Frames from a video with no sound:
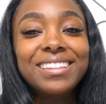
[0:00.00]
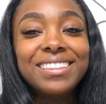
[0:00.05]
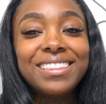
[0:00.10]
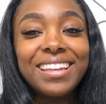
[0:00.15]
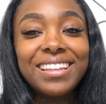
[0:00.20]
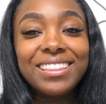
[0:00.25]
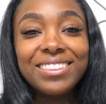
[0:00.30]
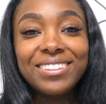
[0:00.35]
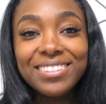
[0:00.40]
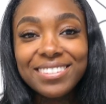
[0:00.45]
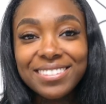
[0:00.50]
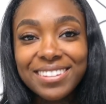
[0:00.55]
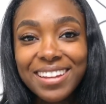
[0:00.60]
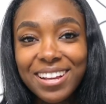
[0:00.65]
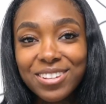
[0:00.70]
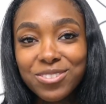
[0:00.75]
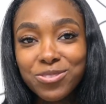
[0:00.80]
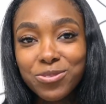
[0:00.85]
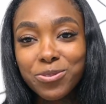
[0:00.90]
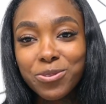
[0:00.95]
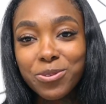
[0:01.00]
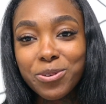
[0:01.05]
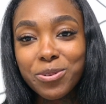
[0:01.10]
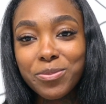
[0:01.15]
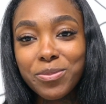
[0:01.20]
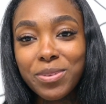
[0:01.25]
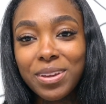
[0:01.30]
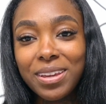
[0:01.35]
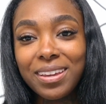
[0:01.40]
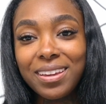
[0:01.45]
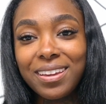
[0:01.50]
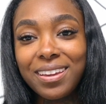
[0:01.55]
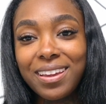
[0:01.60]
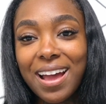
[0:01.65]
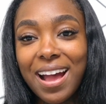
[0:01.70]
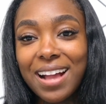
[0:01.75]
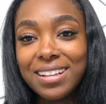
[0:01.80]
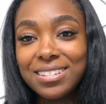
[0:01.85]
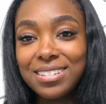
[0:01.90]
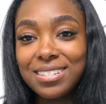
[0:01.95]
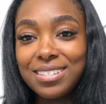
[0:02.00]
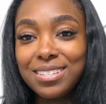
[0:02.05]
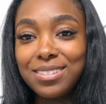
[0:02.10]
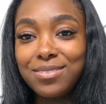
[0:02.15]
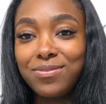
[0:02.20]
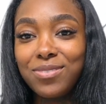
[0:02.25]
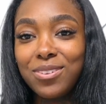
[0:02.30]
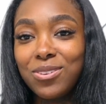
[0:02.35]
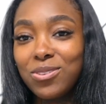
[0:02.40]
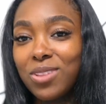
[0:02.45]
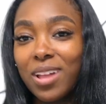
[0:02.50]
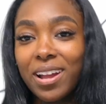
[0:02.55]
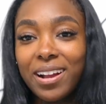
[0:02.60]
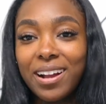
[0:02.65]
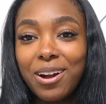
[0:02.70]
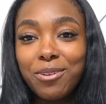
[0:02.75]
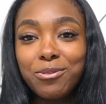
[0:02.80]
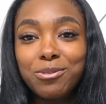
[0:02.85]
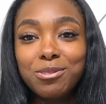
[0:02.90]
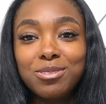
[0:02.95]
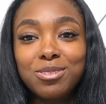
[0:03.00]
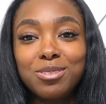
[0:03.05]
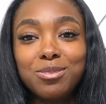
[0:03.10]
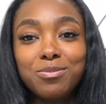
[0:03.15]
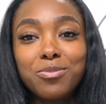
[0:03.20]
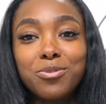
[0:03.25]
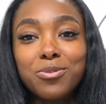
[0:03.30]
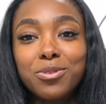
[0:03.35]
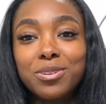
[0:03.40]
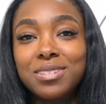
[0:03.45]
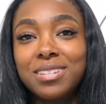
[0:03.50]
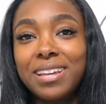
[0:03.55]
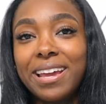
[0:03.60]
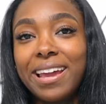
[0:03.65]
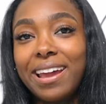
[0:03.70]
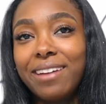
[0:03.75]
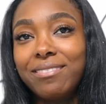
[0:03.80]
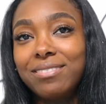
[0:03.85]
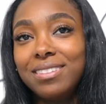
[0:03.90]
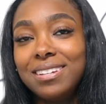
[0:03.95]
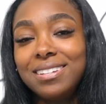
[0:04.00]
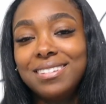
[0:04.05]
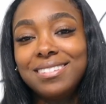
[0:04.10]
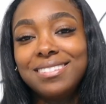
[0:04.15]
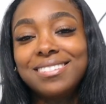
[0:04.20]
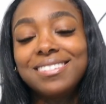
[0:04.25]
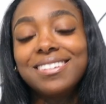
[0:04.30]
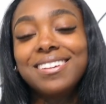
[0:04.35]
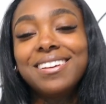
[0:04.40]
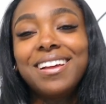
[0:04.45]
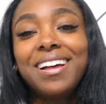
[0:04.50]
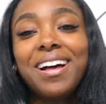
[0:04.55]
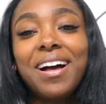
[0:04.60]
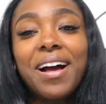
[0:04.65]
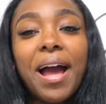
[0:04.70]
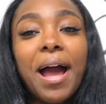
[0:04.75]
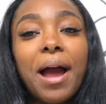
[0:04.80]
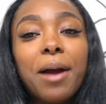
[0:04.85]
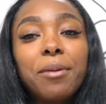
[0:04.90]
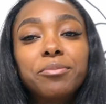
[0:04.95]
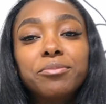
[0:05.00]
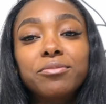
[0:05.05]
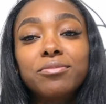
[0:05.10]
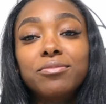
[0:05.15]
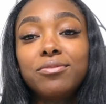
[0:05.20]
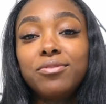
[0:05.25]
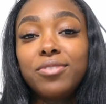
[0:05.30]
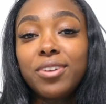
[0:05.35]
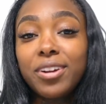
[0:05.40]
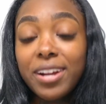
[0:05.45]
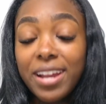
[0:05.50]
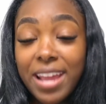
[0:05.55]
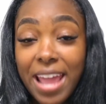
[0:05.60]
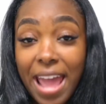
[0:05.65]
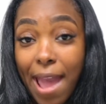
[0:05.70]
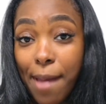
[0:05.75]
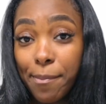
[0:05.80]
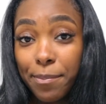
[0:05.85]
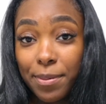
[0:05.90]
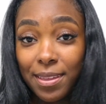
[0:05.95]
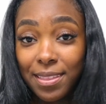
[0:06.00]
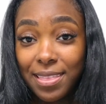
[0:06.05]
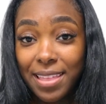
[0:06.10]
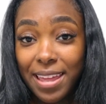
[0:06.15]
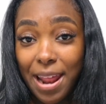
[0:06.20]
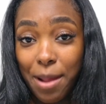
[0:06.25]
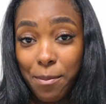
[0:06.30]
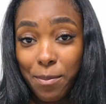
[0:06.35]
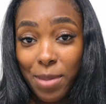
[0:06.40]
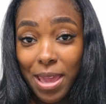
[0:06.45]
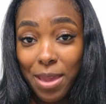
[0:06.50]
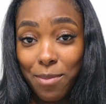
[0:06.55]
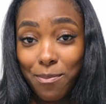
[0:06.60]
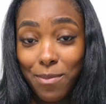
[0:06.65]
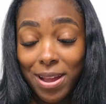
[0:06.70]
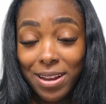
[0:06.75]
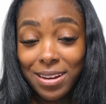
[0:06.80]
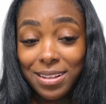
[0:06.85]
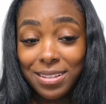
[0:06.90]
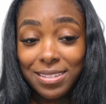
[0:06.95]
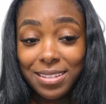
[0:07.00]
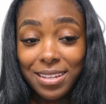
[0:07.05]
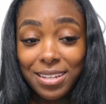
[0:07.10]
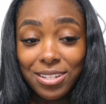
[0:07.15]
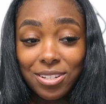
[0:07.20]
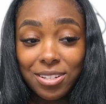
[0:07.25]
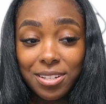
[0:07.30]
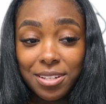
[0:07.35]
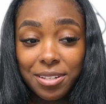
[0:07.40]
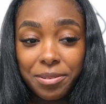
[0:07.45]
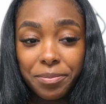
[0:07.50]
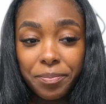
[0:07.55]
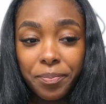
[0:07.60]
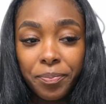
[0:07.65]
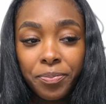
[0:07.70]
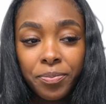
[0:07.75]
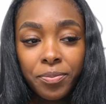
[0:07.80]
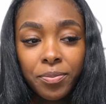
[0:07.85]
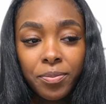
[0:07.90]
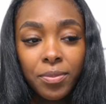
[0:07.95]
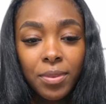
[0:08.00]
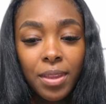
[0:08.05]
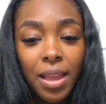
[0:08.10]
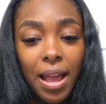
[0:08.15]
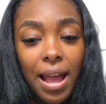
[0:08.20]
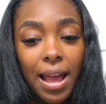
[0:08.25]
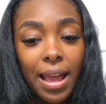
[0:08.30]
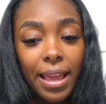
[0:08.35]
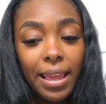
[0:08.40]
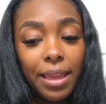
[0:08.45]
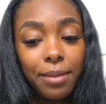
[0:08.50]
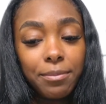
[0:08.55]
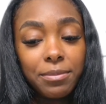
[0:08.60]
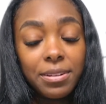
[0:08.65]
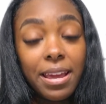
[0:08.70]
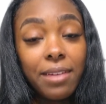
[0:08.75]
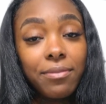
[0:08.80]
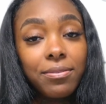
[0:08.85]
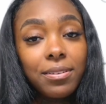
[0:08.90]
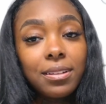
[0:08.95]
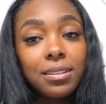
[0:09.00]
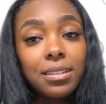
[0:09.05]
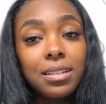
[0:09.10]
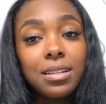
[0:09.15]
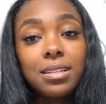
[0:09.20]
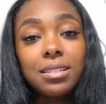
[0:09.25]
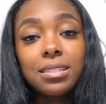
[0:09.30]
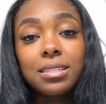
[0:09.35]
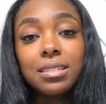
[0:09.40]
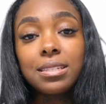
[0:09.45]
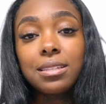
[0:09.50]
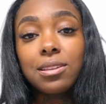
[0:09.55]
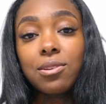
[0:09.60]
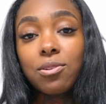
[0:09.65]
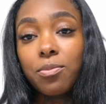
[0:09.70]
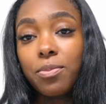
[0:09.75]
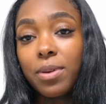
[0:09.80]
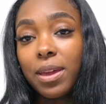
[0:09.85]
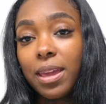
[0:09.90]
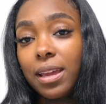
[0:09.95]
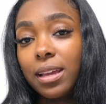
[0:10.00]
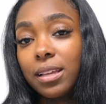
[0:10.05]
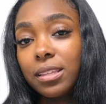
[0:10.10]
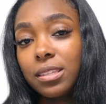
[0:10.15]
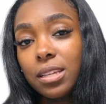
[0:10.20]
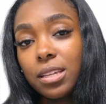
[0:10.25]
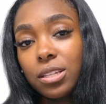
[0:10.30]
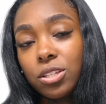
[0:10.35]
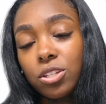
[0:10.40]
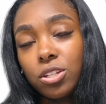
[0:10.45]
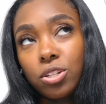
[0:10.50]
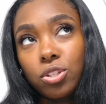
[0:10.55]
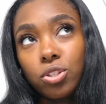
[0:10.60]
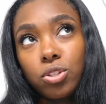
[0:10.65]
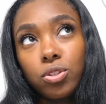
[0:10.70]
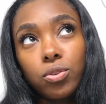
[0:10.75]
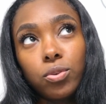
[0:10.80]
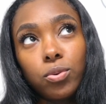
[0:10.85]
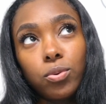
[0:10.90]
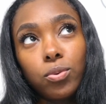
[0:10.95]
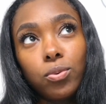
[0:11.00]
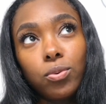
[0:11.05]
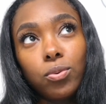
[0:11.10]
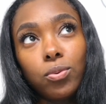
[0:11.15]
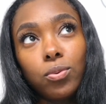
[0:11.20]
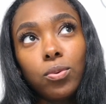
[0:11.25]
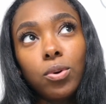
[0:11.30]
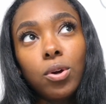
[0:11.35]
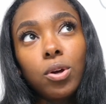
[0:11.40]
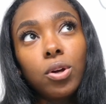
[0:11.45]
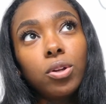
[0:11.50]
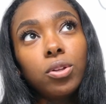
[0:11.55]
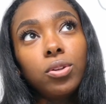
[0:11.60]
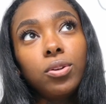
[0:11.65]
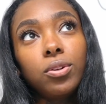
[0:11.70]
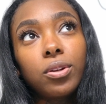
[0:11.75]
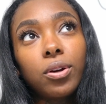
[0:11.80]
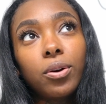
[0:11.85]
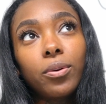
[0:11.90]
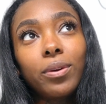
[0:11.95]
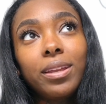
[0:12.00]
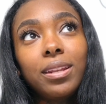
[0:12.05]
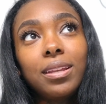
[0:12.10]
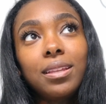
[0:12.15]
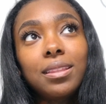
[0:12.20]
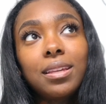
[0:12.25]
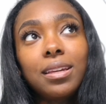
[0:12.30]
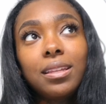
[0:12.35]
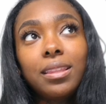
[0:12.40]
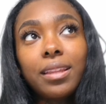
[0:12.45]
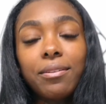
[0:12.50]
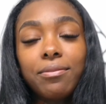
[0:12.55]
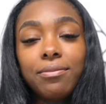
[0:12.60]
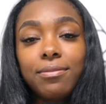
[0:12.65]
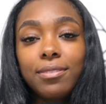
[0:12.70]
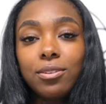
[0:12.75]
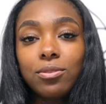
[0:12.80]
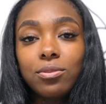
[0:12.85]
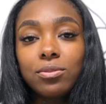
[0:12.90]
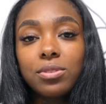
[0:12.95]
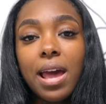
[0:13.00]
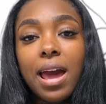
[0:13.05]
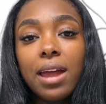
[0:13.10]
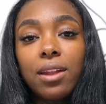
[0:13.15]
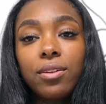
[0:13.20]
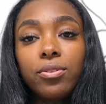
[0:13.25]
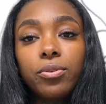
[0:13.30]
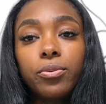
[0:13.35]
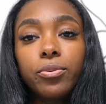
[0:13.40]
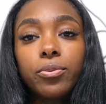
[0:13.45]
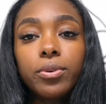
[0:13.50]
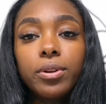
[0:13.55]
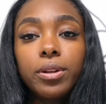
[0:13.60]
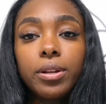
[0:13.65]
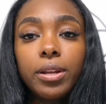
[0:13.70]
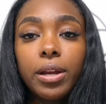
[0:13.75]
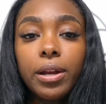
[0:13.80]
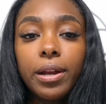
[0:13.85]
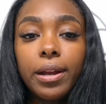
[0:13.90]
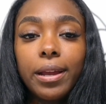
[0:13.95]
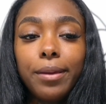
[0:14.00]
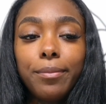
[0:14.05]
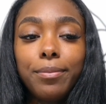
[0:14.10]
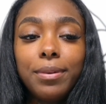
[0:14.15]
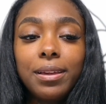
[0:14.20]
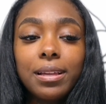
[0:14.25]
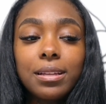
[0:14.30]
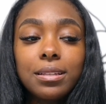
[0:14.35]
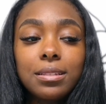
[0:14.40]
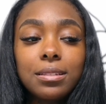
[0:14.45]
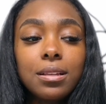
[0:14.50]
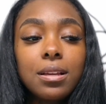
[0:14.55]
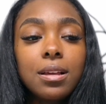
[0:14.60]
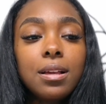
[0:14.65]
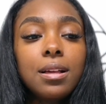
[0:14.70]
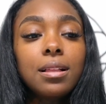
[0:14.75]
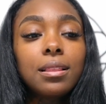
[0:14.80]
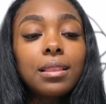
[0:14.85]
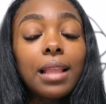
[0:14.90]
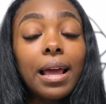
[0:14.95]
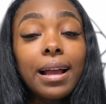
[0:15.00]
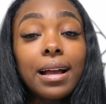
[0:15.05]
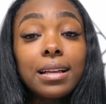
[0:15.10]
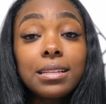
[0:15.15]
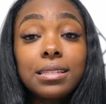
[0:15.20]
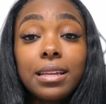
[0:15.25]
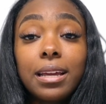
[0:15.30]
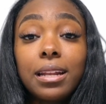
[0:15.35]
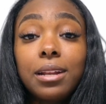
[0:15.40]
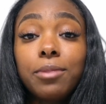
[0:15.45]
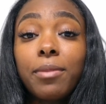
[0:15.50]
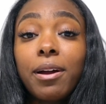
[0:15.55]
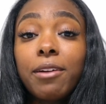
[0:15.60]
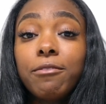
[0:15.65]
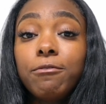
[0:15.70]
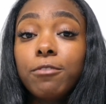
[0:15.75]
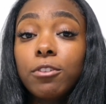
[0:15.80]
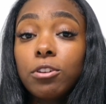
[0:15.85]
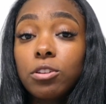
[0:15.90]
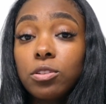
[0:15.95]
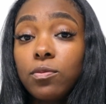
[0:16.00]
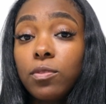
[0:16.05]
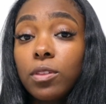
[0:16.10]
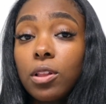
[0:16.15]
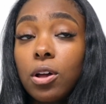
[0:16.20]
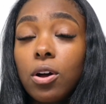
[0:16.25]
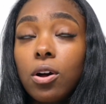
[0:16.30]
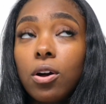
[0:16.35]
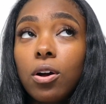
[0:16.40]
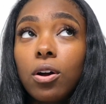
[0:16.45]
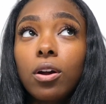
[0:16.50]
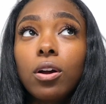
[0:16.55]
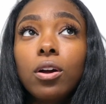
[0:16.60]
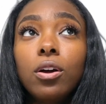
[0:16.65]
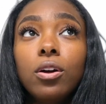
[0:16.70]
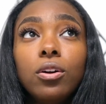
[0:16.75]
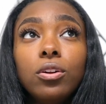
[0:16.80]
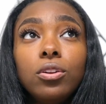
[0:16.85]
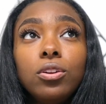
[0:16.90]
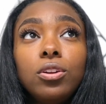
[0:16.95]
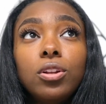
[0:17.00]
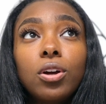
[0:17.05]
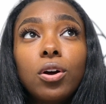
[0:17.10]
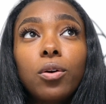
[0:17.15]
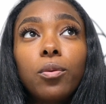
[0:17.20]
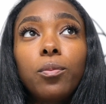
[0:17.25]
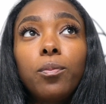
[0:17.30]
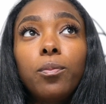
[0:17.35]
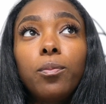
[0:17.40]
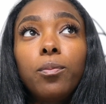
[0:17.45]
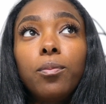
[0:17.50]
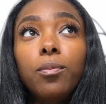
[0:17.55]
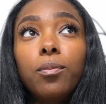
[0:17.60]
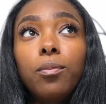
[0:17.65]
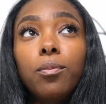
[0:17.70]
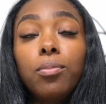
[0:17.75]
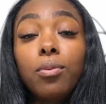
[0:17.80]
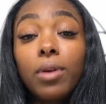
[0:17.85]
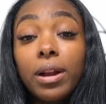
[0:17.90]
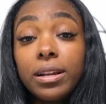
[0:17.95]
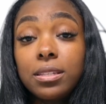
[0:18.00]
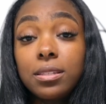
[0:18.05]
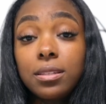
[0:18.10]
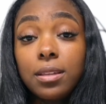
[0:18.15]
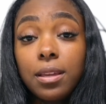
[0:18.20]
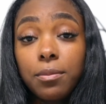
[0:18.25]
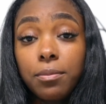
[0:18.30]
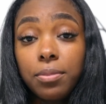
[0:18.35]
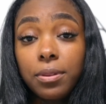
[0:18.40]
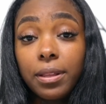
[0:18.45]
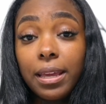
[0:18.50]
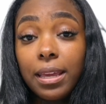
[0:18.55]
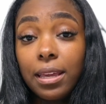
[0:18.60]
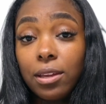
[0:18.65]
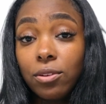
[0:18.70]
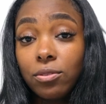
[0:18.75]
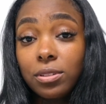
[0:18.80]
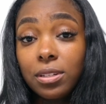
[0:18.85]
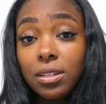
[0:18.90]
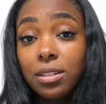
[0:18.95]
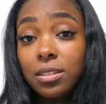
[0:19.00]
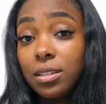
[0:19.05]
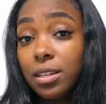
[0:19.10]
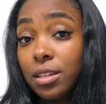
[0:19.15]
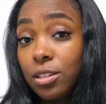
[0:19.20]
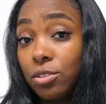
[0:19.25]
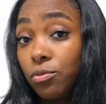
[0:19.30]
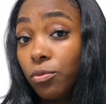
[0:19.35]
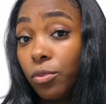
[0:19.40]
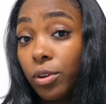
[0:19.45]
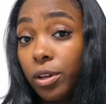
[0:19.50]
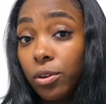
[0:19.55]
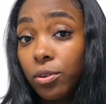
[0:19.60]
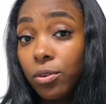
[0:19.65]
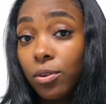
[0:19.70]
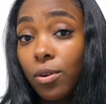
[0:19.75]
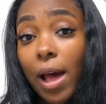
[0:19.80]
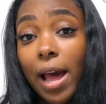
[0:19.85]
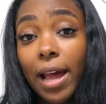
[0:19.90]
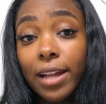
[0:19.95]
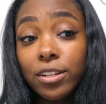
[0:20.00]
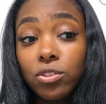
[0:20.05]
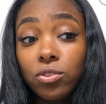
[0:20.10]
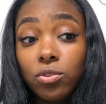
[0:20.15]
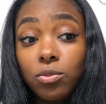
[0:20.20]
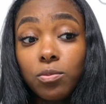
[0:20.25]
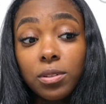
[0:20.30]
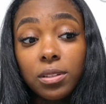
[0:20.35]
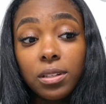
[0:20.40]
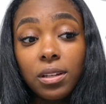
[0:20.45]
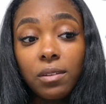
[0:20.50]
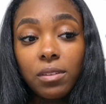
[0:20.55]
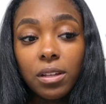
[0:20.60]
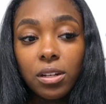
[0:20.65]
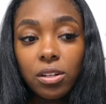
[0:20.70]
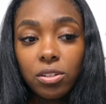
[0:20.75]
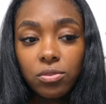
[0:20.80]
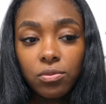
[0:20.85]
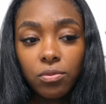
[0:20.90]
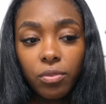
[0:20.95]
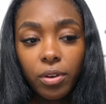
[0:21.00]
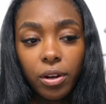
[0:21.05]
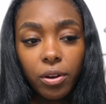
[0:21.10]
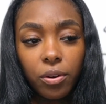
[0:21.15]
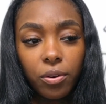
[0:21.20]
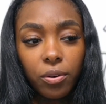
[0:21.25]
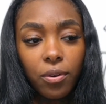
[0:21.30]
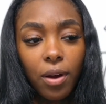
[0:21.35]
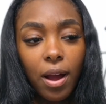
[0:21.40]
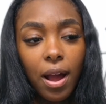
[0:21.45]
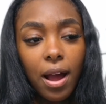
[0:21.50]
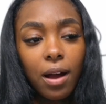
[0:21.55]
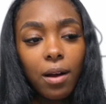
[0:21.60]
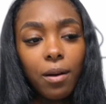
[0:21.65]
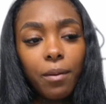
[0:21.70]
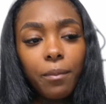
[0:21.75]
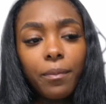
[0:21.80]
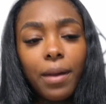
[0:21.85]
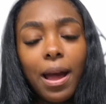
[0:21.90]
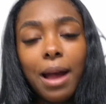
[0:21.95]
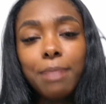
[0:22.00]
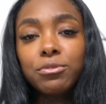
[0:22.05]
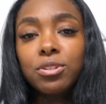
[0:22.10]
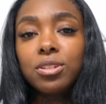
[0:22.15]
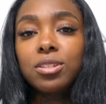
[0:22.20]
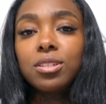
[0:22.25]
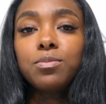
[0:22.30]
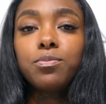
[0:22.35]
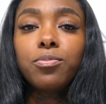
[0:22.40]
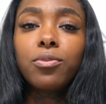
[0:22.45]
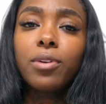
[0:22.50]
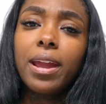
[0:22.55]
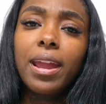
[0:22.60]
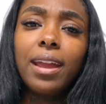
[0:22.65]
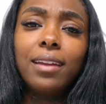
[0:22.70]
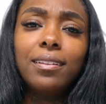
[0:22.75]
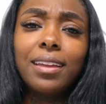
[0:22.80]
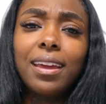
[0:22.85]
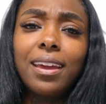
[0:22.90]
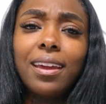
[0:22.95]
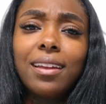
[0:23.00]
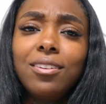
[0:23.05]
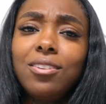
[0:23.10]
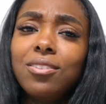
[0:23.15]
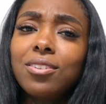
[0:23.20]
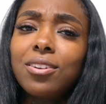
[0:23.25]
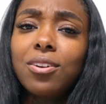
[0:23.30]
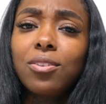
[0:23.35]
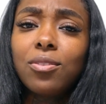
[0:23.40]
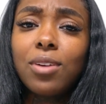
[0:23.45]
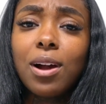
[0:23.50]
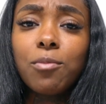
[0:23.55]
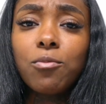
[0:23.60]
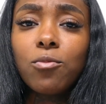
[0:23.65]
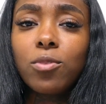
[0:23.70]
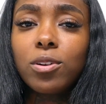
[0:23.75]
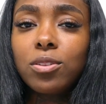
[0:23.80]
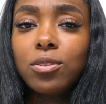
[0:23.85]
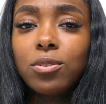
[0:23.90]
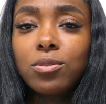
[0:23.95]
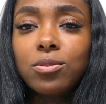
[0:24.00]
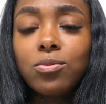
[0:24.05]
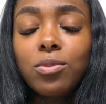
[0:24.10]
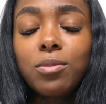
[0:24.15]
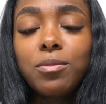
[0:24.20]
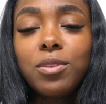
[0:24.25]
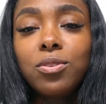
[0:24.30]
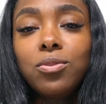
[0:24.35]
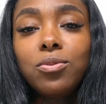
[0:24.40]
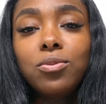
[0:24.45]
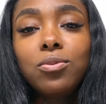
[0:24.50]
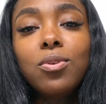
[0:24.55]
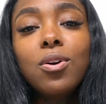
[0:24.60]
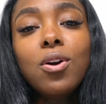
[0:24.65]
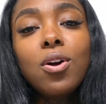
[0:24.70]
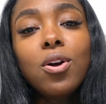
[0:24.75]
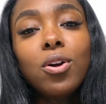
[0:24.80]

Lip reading: they look natural on me. I just feel like I was born to have these. I'm very happy that I made my decision. I am definitely still paying attention to, you know, anything that feels out of the ordinary, because like I said in my first vlog, you know, breast implant illness is real. I do believe that it's real. I'm just praying that, you know, I'm one of those women who